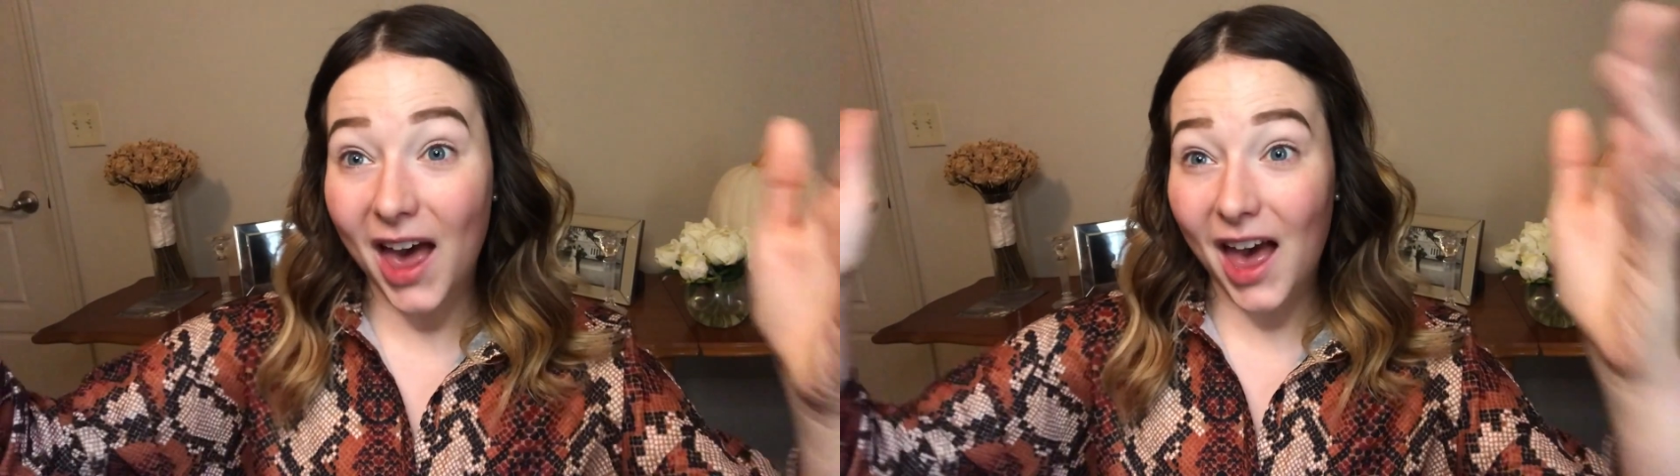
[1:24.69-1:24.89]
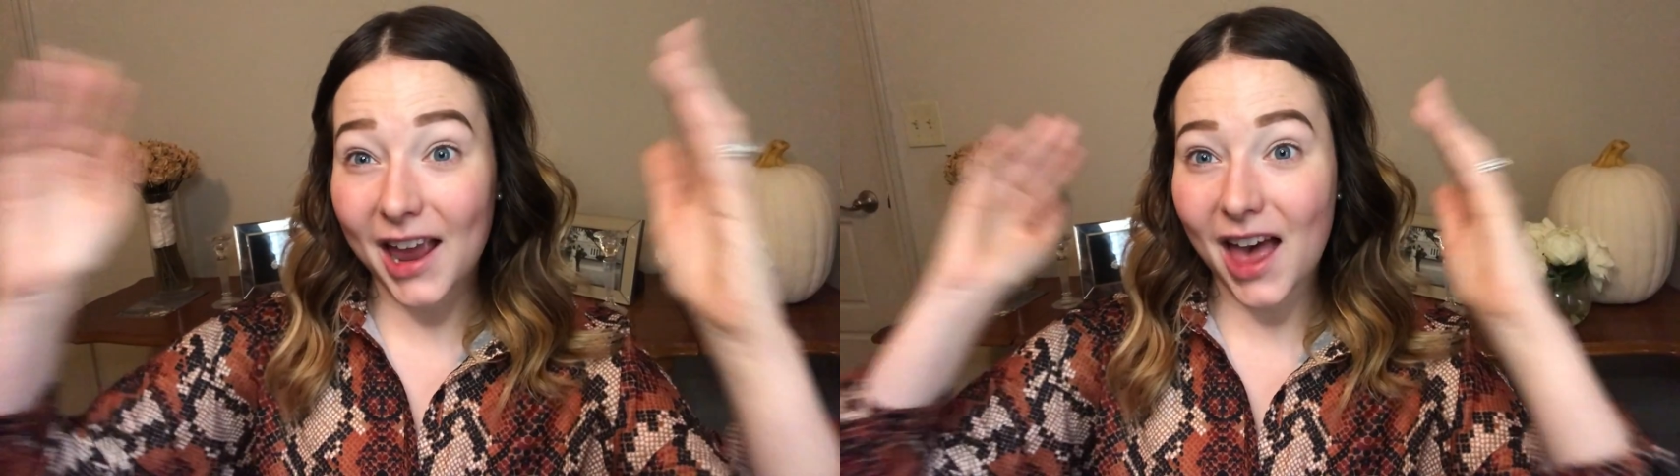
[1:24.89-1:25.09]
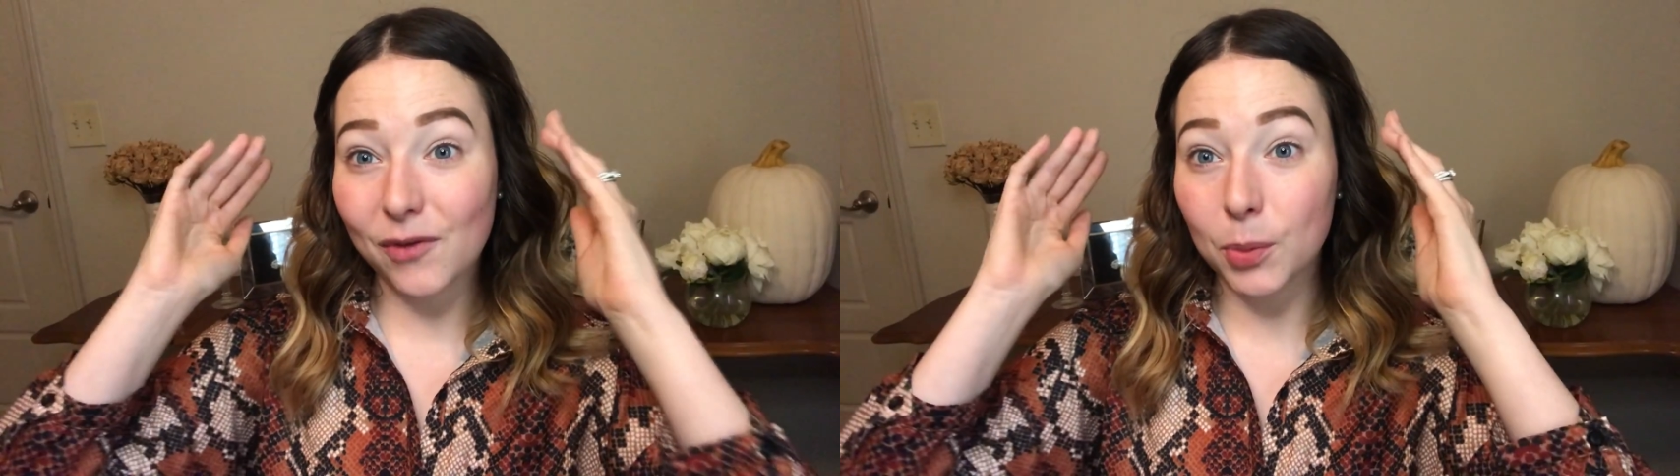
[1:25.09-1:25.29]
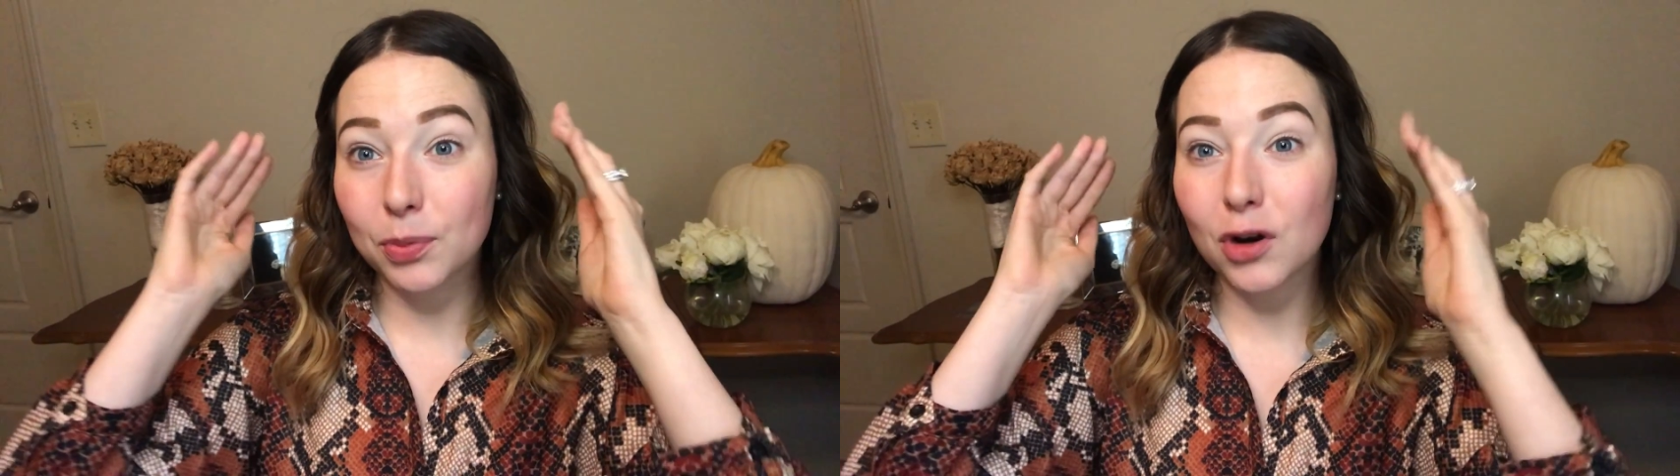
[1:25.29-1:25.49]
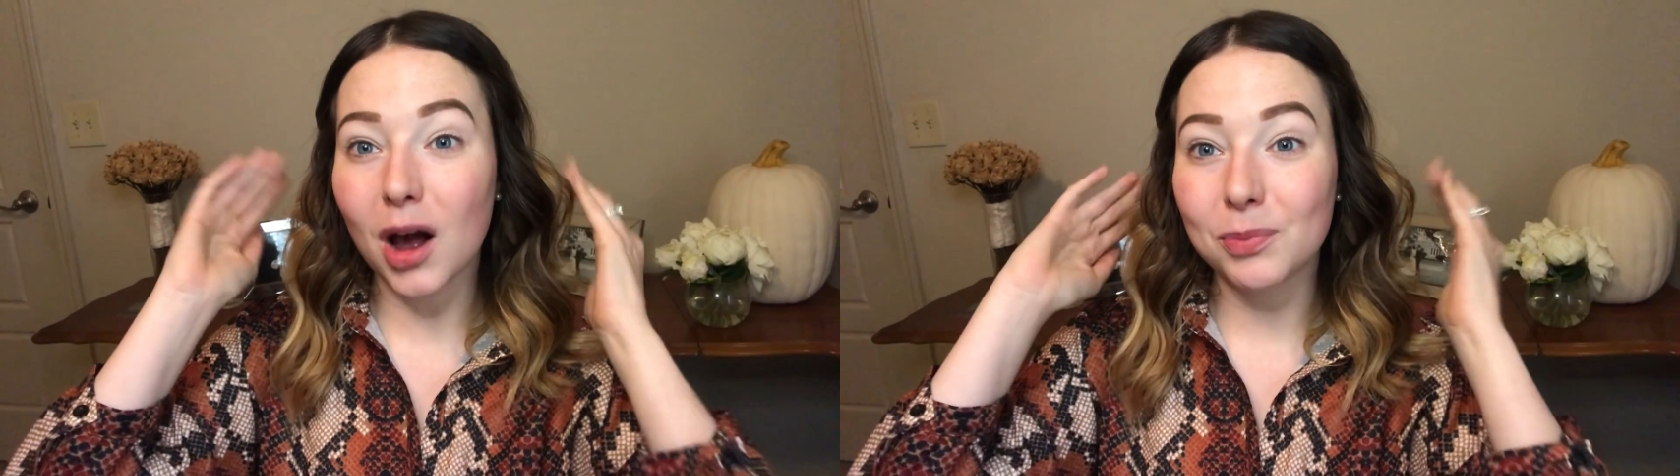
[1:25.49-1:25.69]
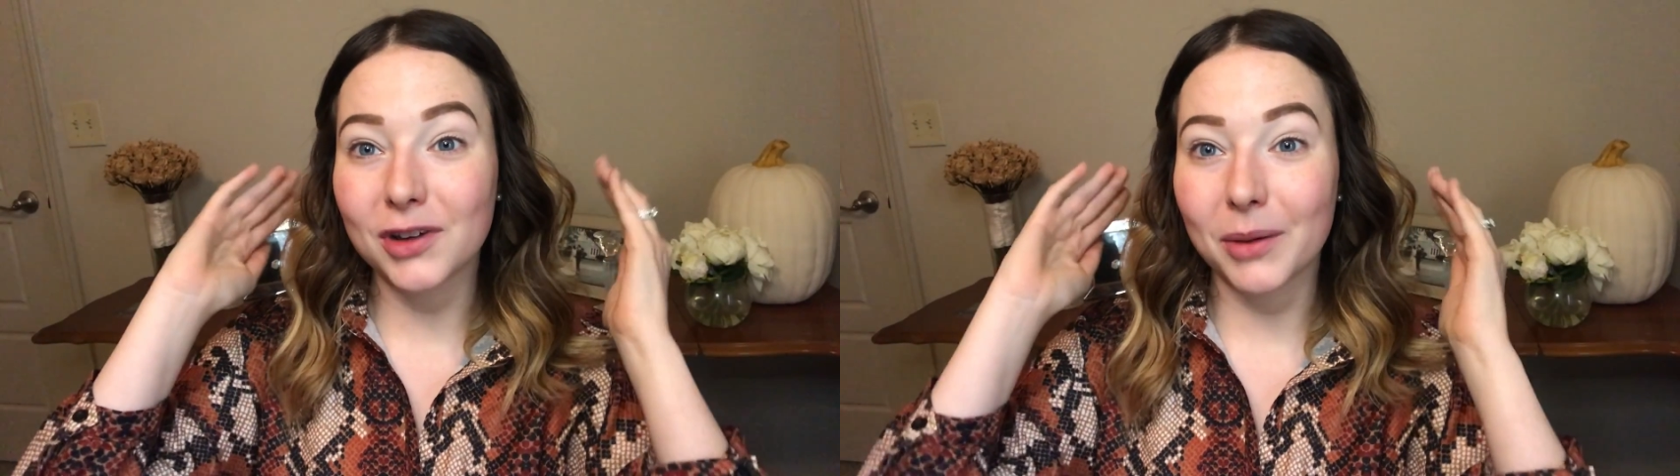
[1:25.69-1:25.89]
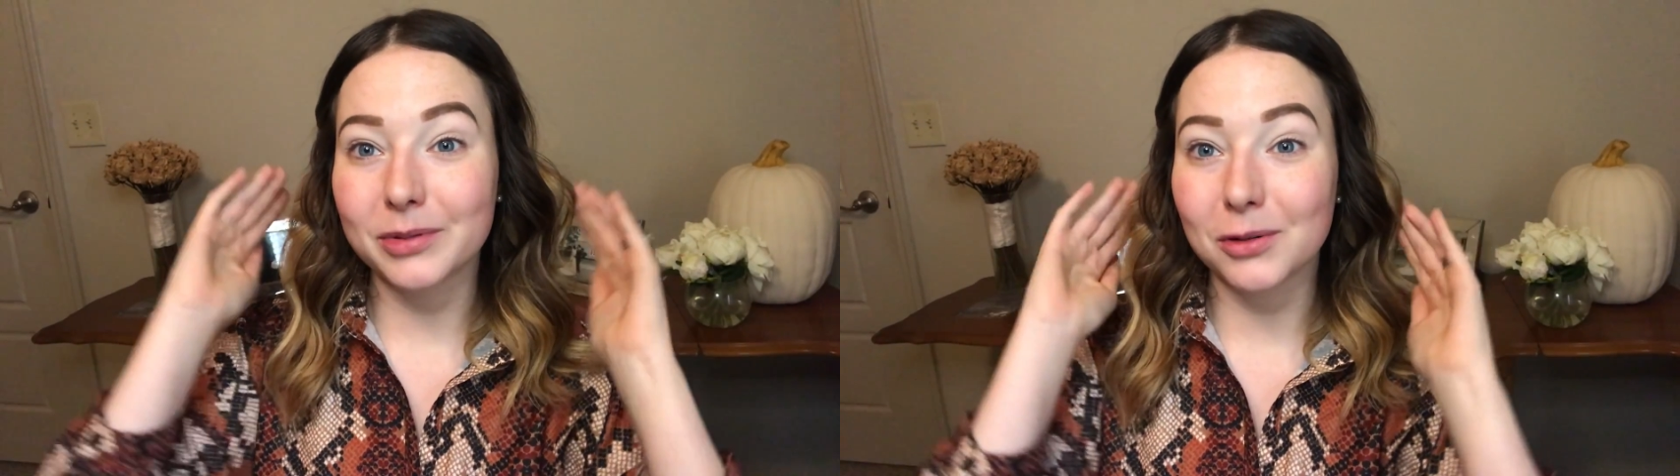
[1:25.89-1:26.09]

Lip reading: I have it propped up